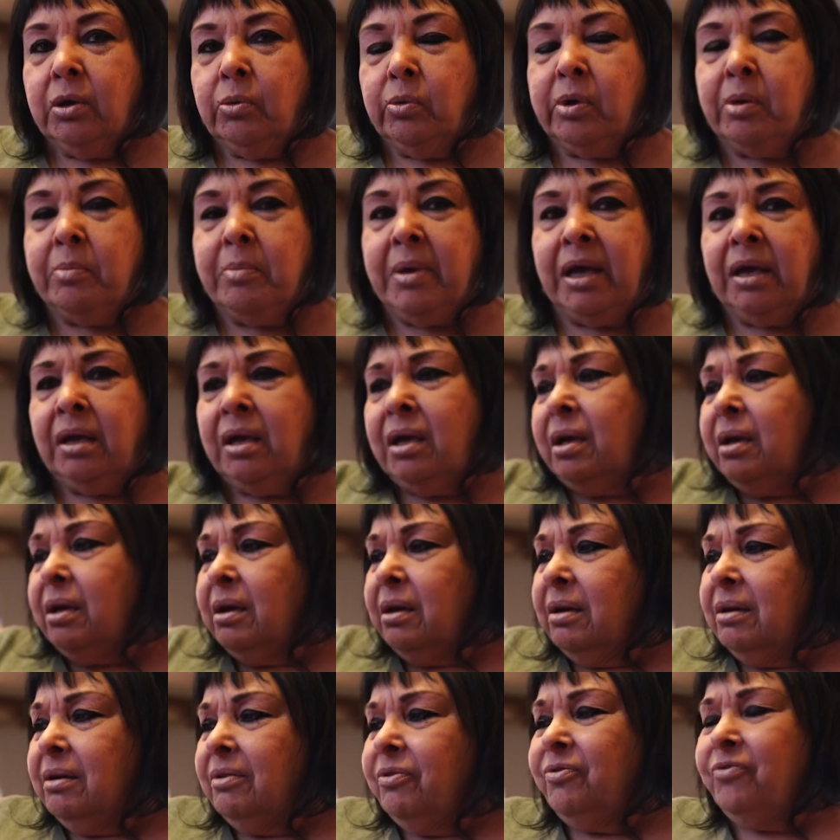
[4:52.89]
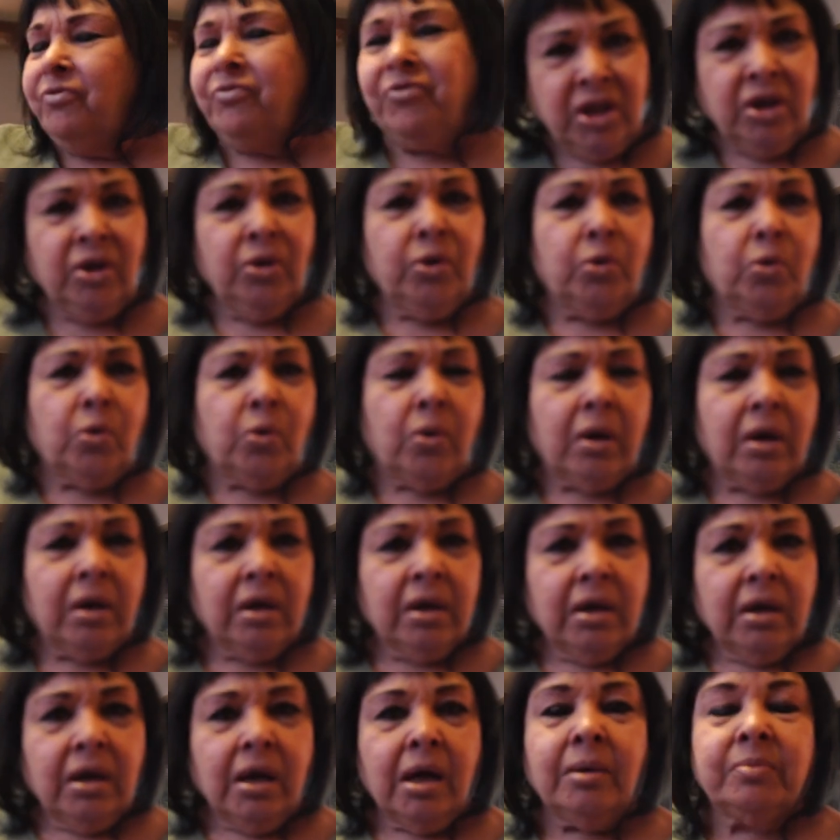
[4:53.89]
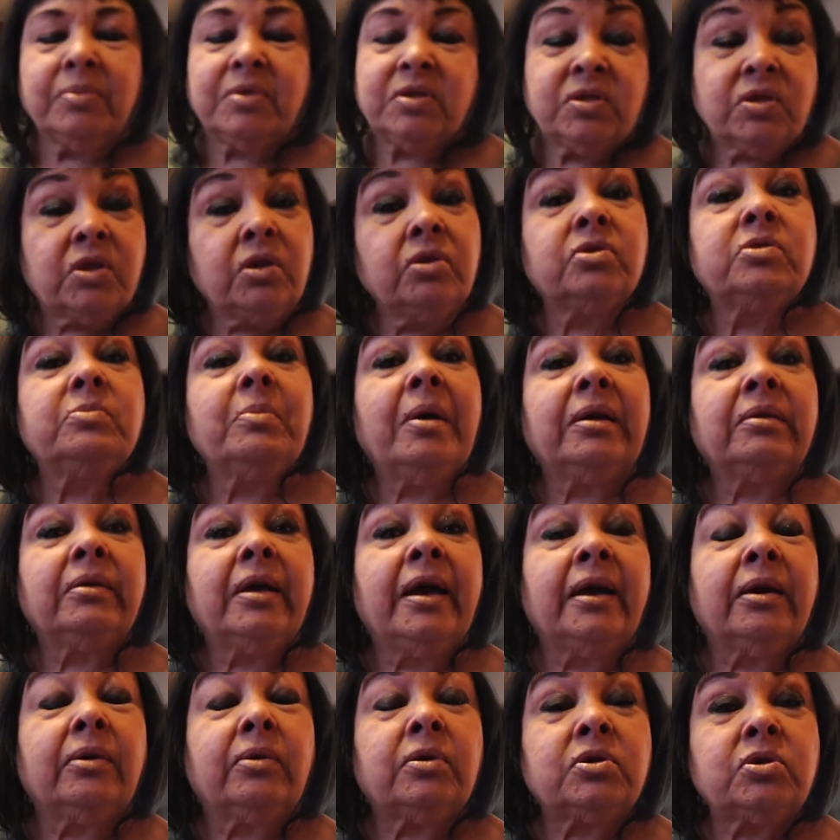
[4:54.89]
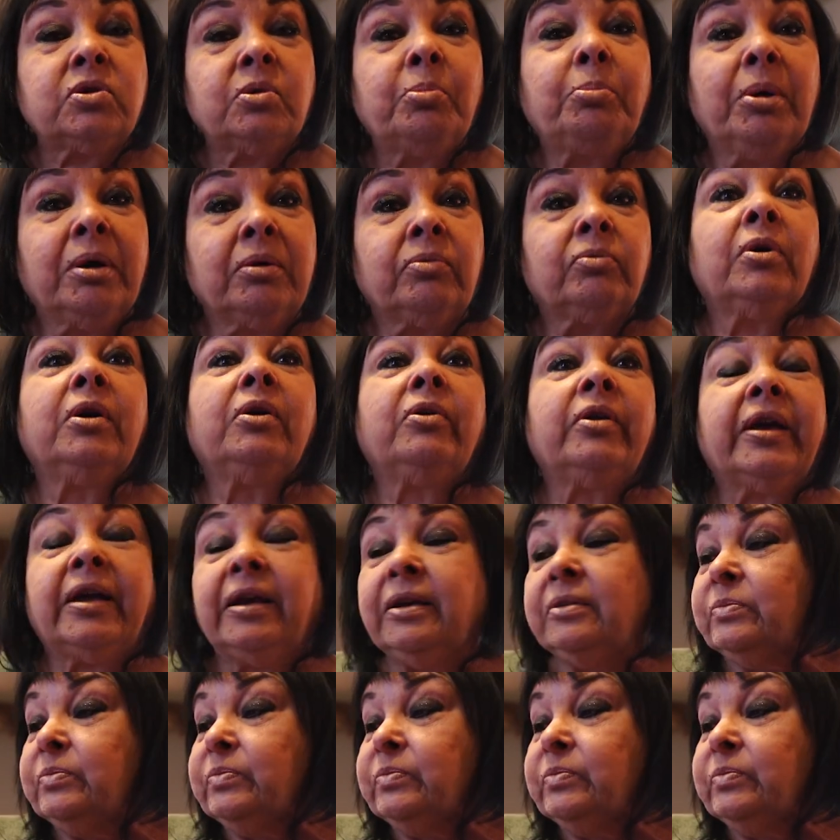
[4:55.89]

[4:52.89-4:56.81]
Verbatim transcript: We met, phew, um, excuse my language, but really,